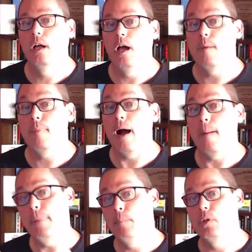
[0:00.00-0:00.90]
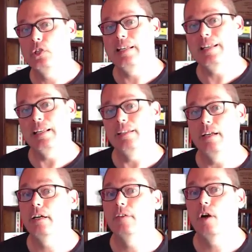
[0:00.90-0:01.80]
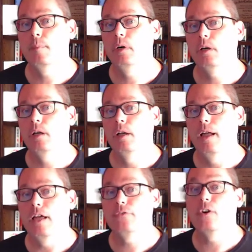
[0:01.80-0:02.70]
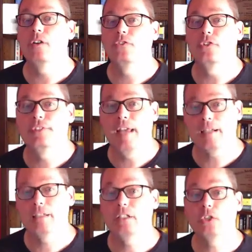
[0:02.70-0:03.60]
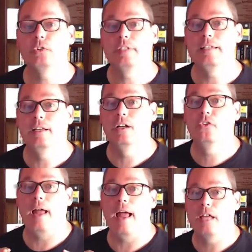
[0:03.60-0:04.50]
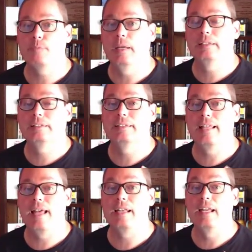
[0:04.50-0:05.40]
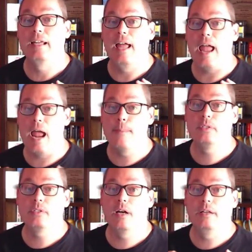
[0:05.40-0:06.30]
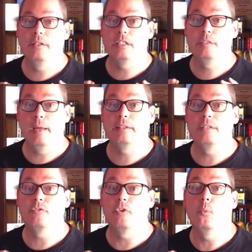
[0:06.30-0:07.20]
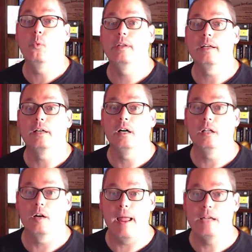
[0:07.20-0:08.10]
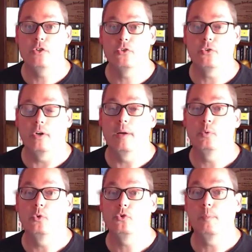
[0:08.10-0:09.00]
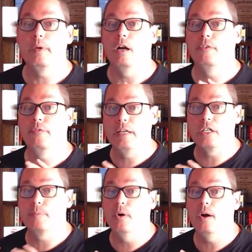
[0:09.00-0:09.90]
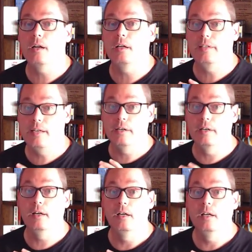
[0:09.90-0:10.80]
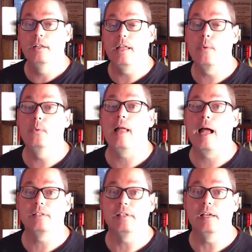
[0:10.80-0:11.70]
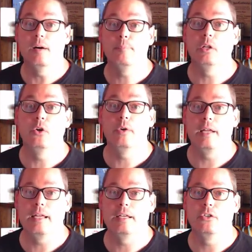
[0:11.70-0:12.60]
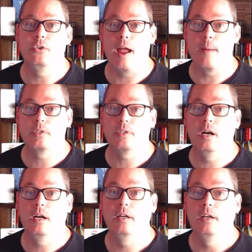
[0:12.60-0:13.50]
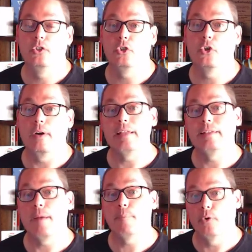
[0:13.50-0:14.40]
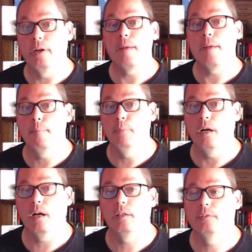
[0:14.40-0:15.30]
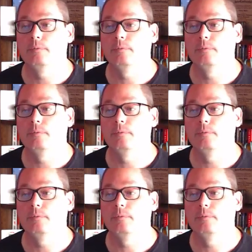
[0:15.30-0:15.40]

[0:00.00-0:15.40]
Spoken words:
about publishing the interior of our book, as far as the technical details and aspects that Amazon is expecting from what they call our manuscript, which will be our finished product here that we will actually upload into Amazon to create that printed book.